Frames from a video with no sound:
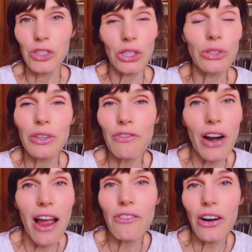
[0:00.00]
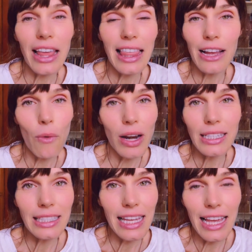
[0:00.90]
children forever, I think, want
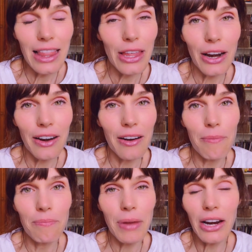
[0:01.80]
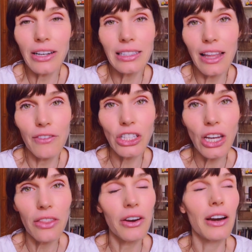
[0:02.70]
to see their parents love
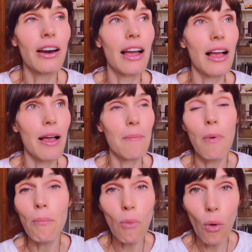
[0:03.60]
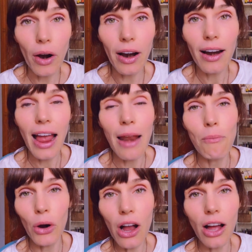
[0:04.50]
each other more and
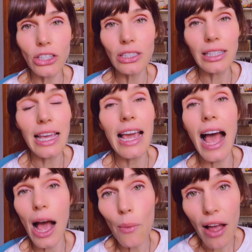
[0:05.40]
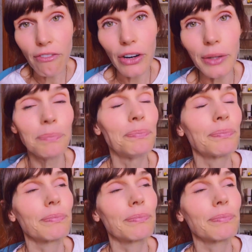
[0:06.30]
more consciously. However,